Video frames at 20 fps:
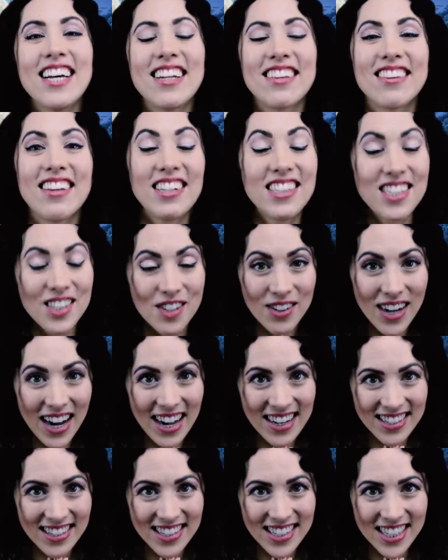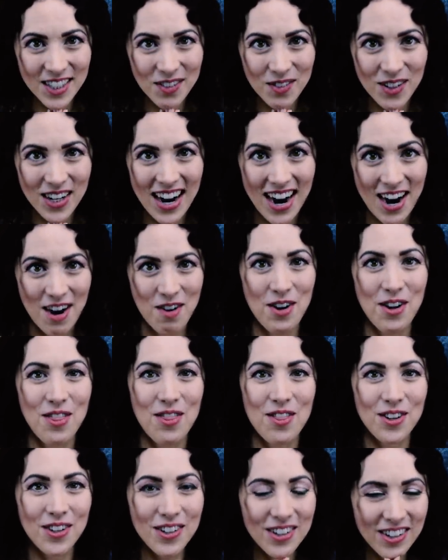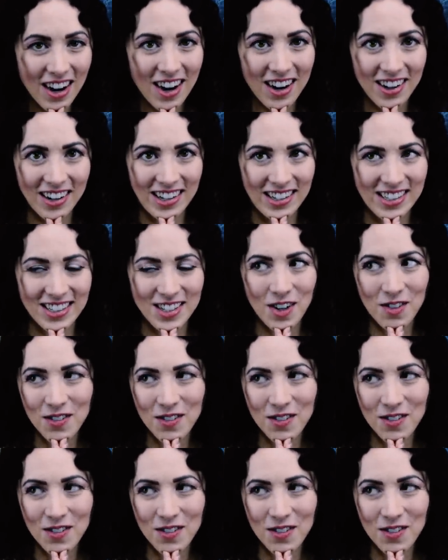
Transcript: Let's go ahead and see what our third card is.